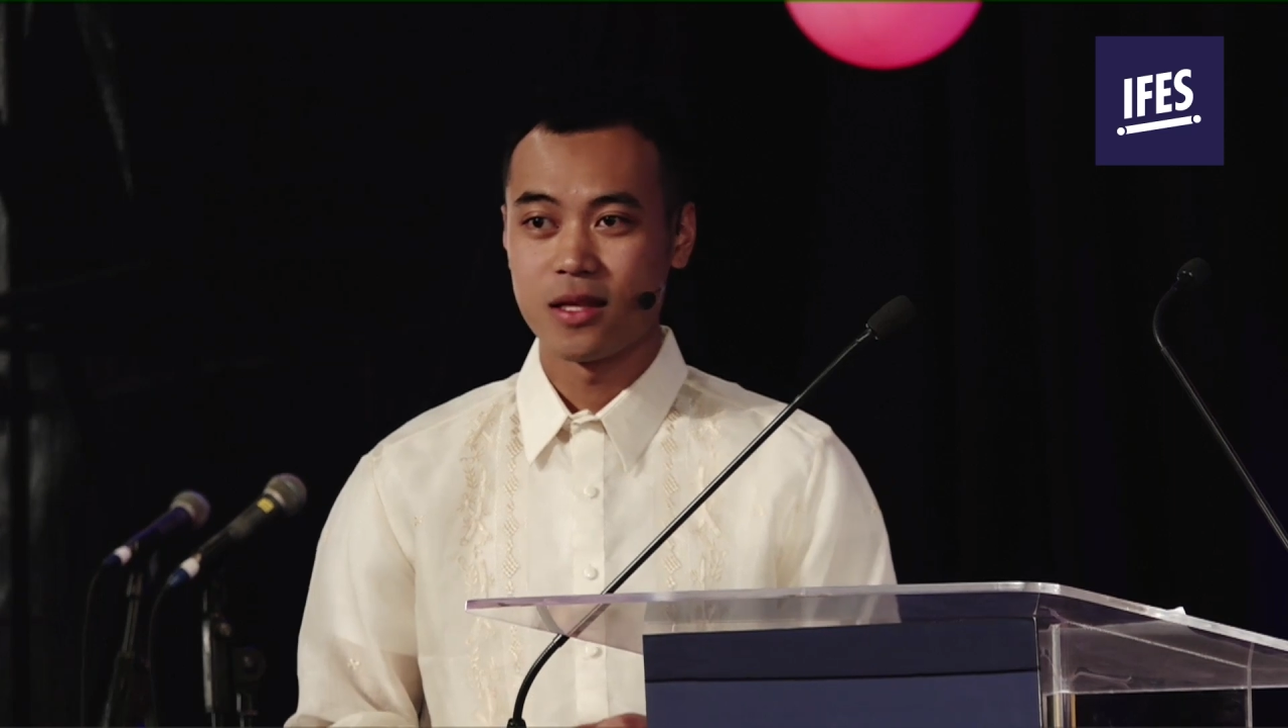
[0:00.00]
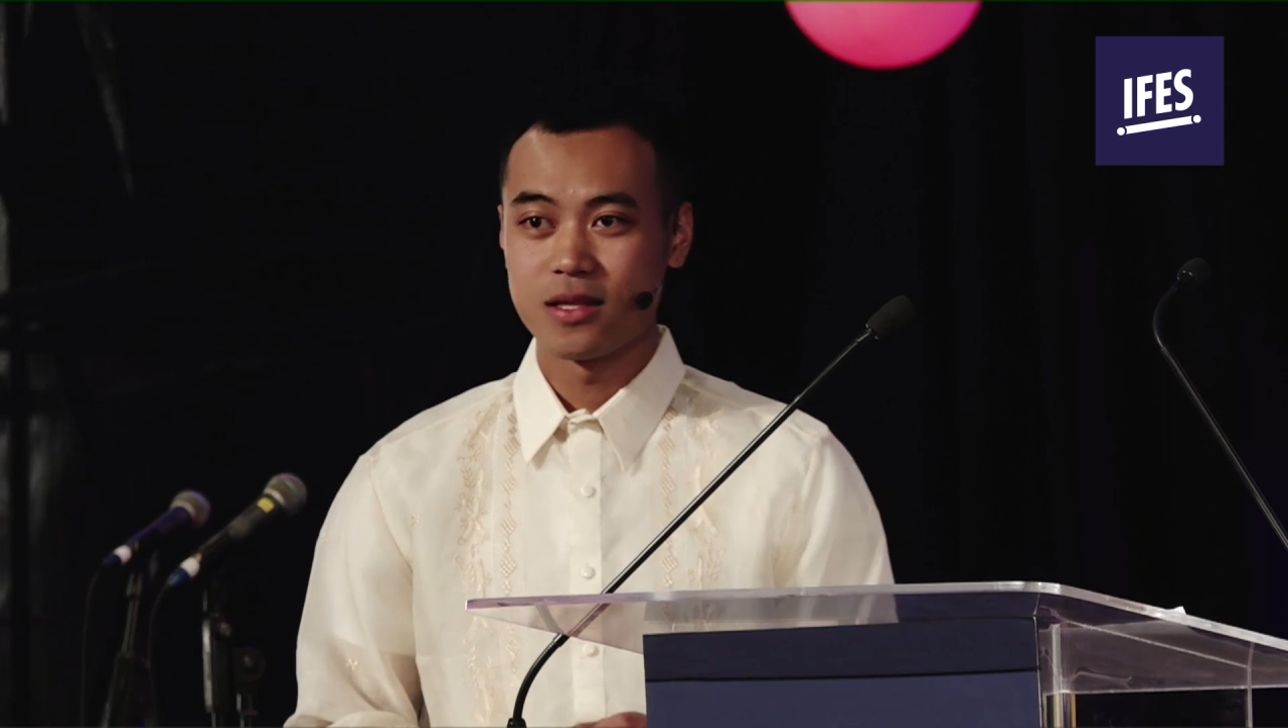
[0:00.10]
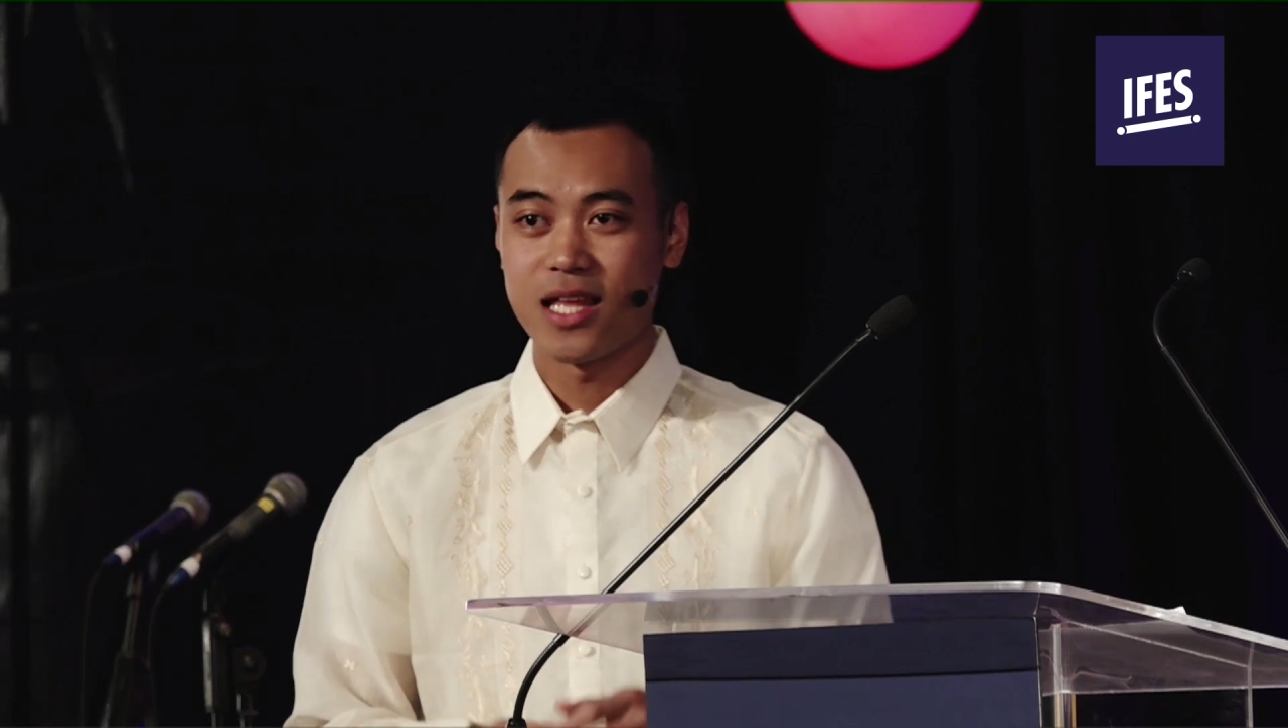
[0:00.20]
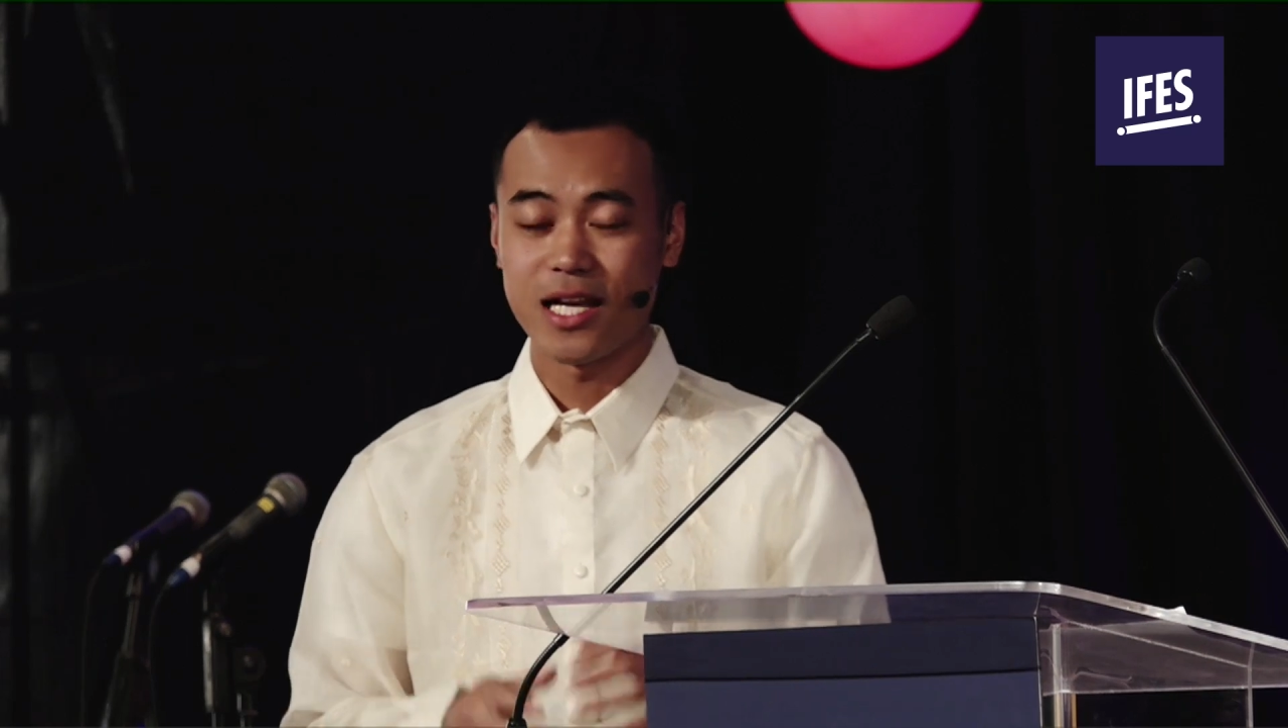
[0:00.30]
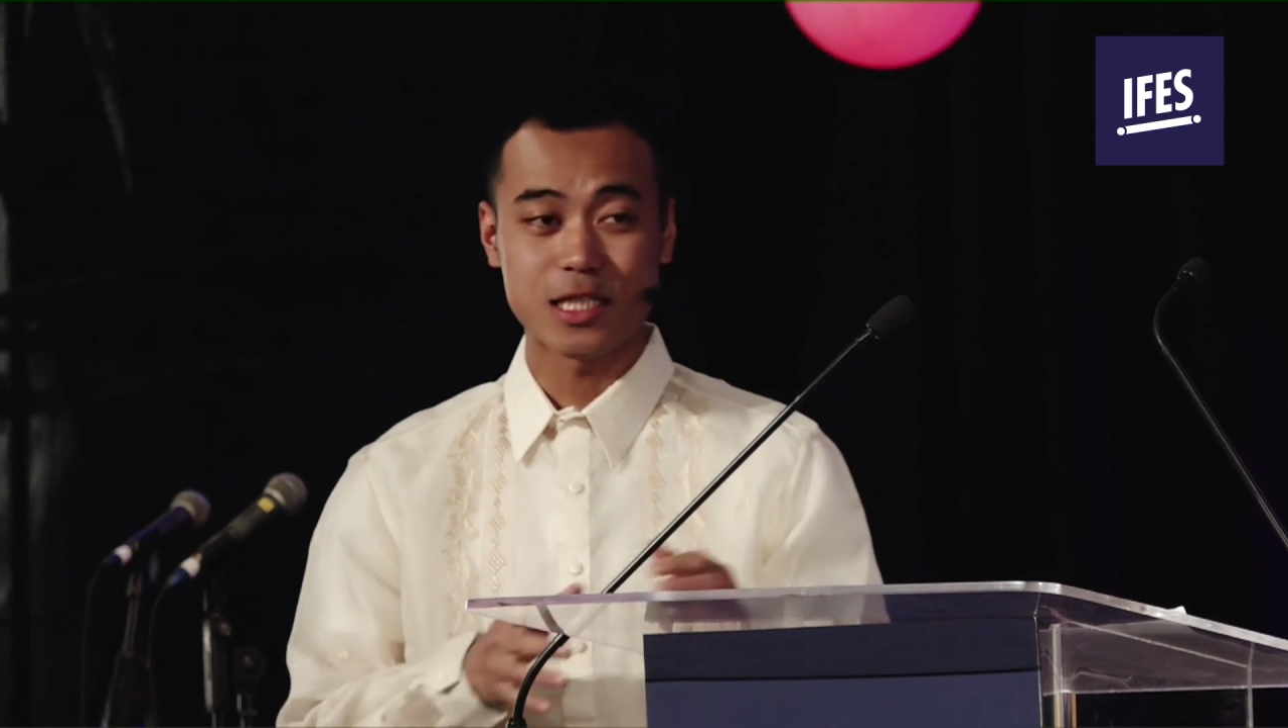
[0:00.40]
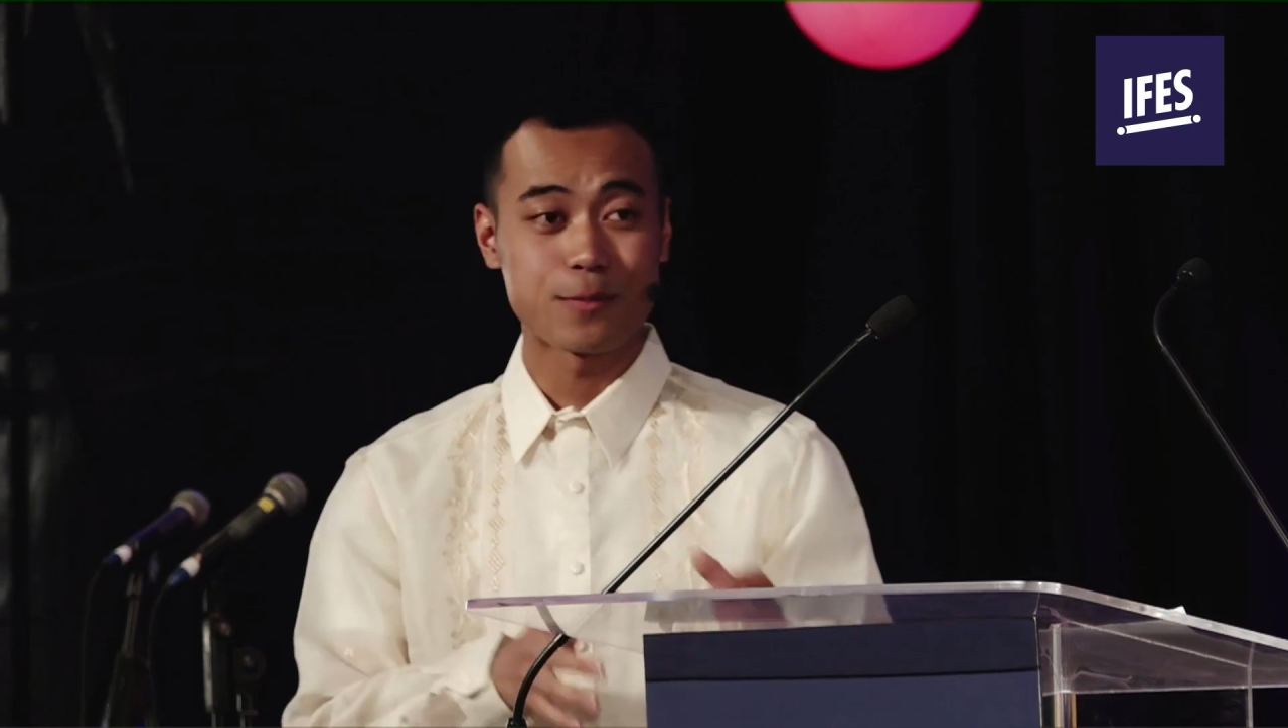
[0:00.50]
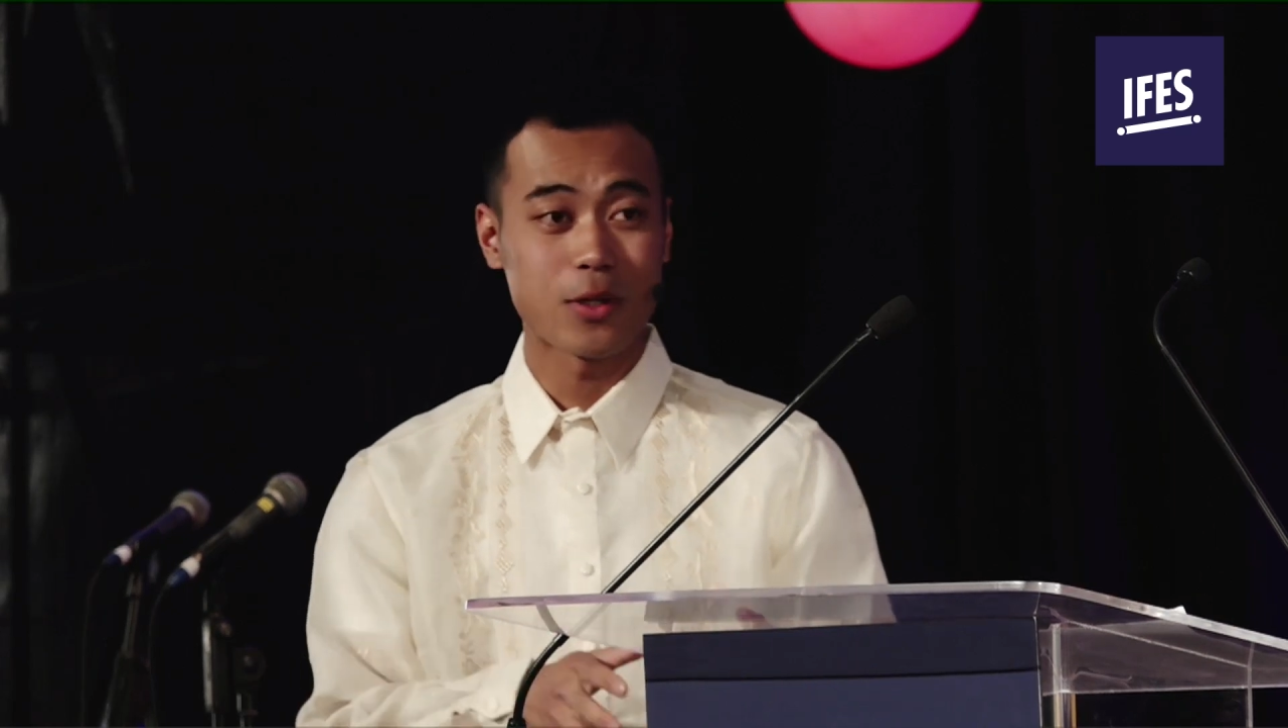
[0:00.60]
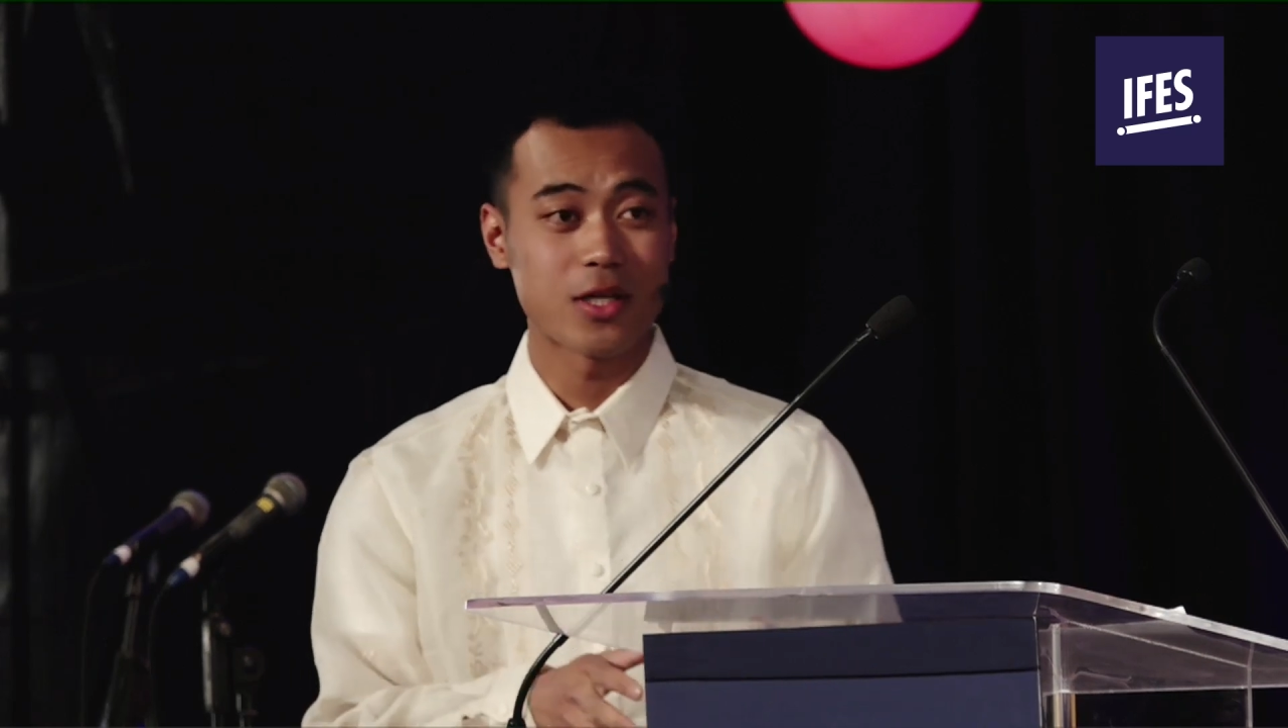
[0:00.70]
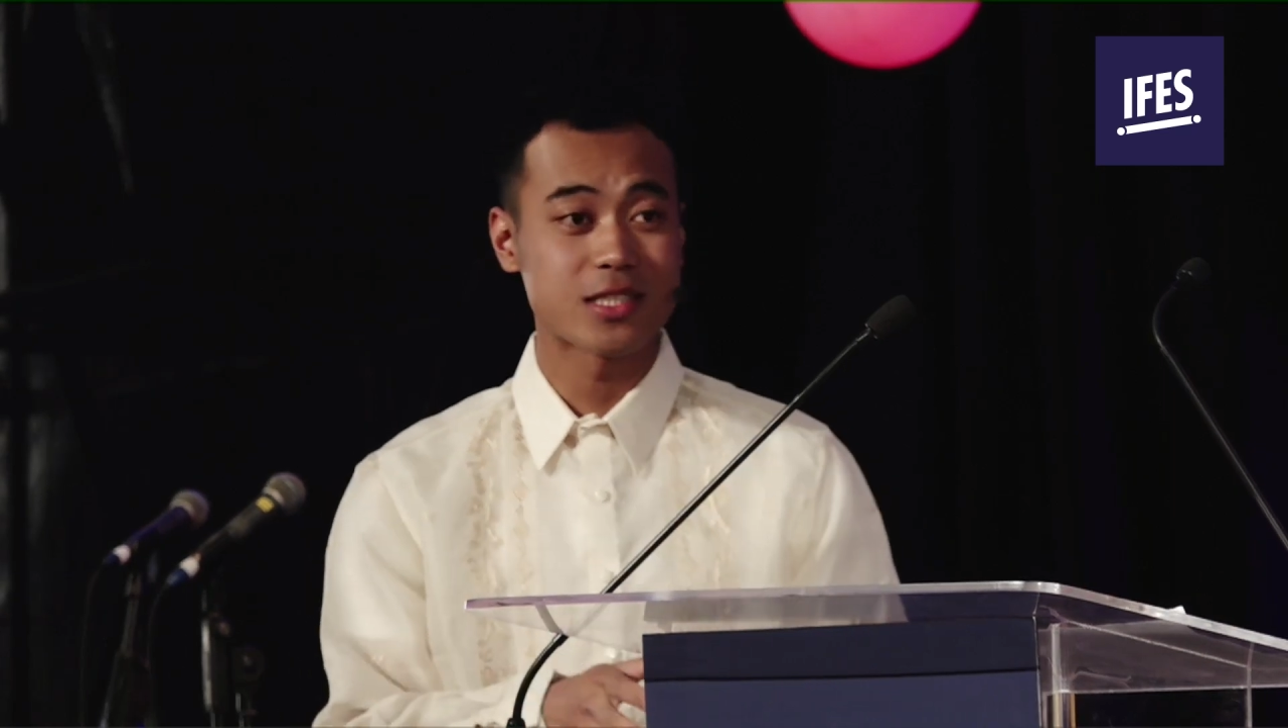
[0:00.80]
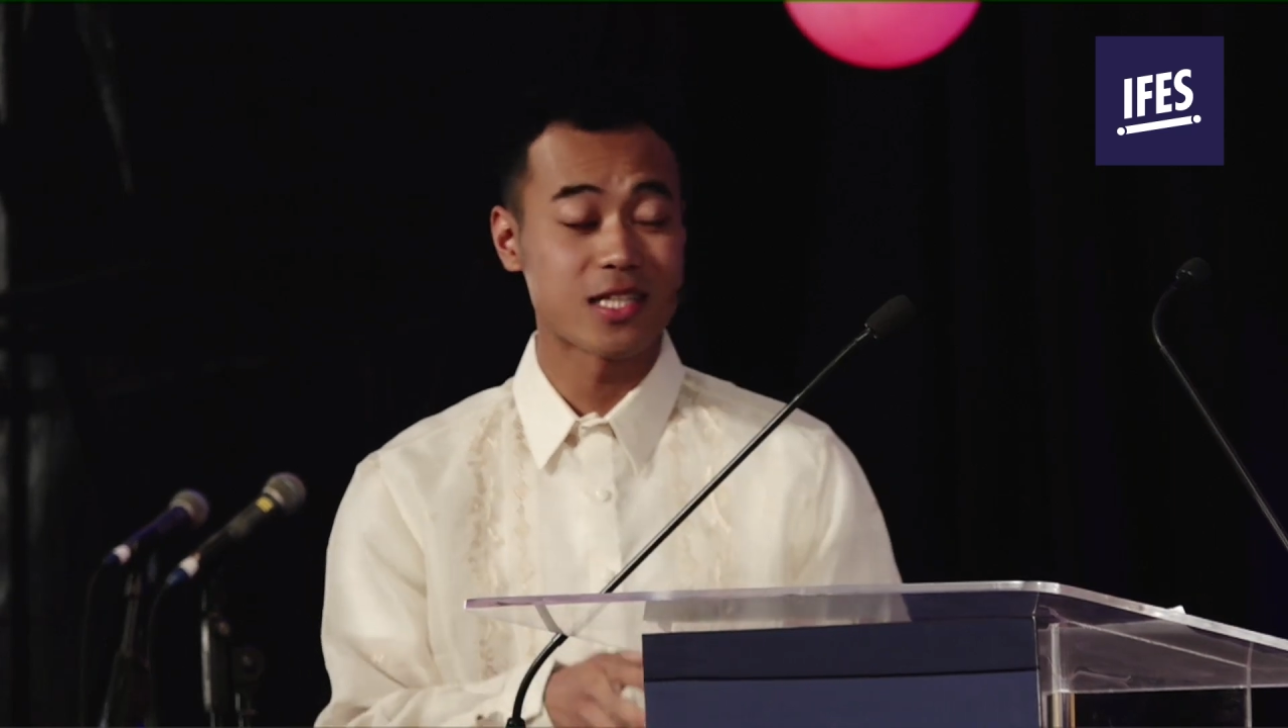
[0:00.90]
that
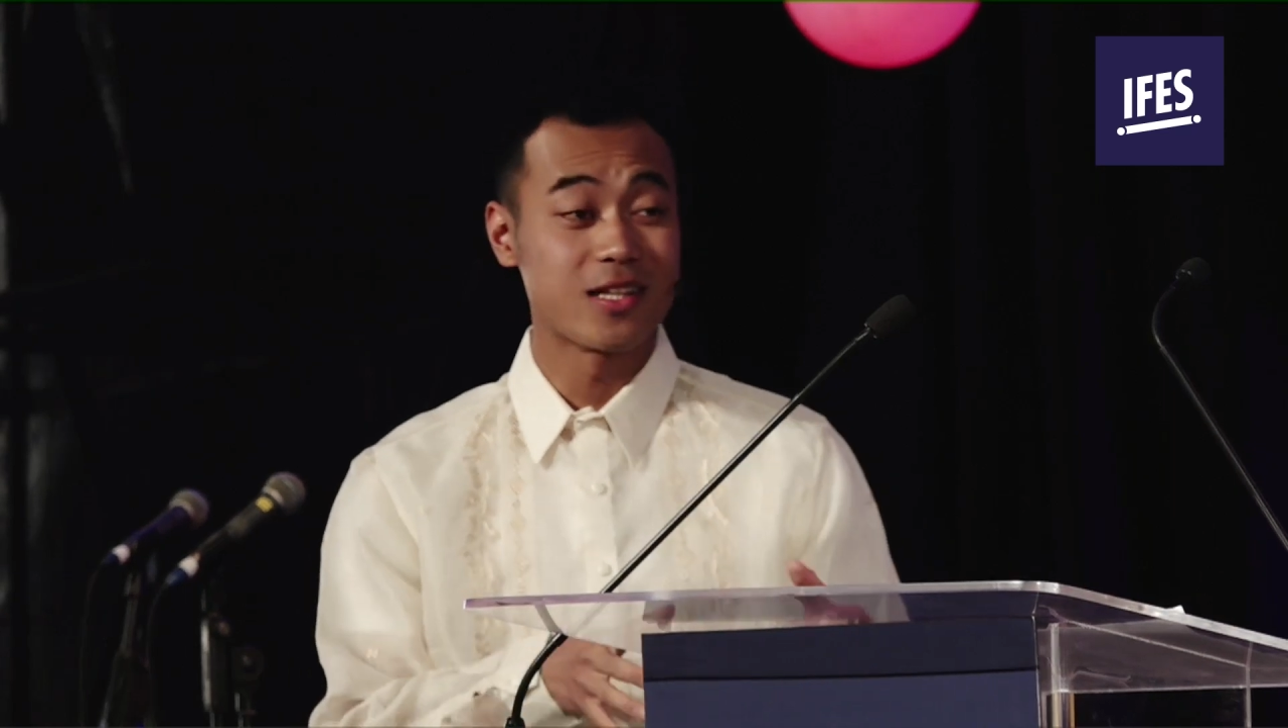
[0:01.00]
experience did